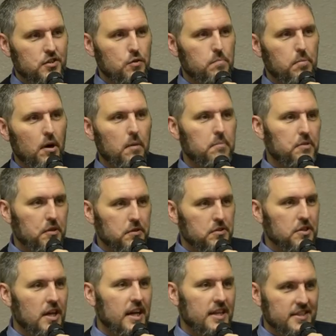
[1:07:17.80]
to pump
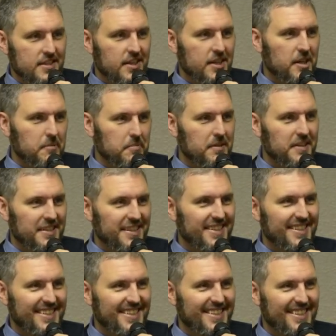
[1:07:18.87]
those guys up
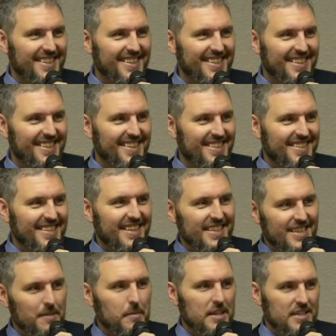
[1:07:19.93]
to
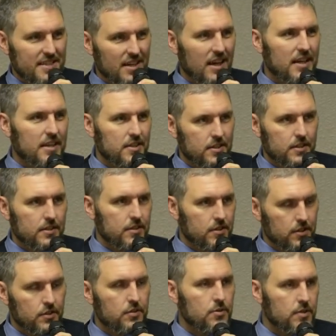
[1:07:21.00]
get them excited to,
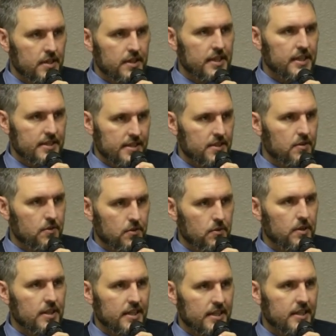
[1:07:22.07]
to do the things that they're
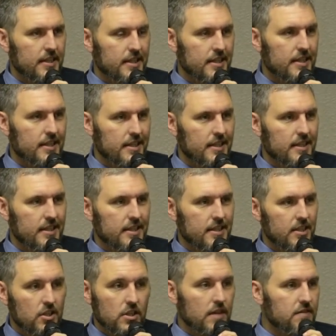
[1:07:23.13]
doing.
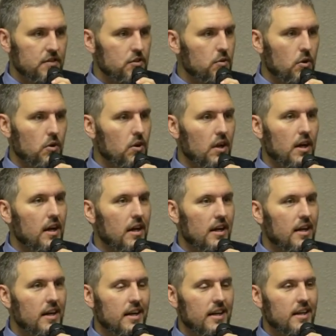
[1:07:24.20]
You don't have to do a whole lot,
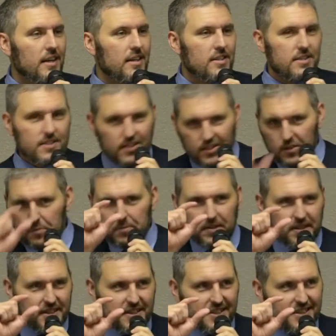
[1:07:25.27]
just a little
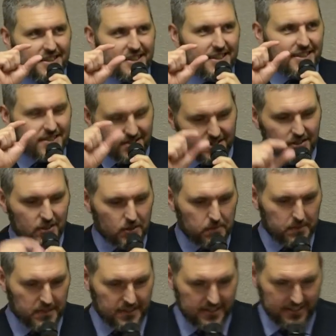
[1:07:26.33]
bit, just a little
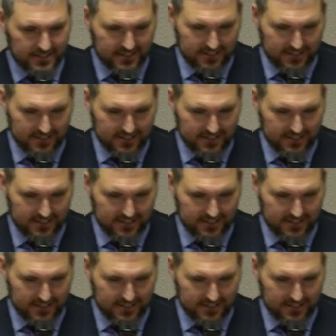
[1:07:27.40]
bit.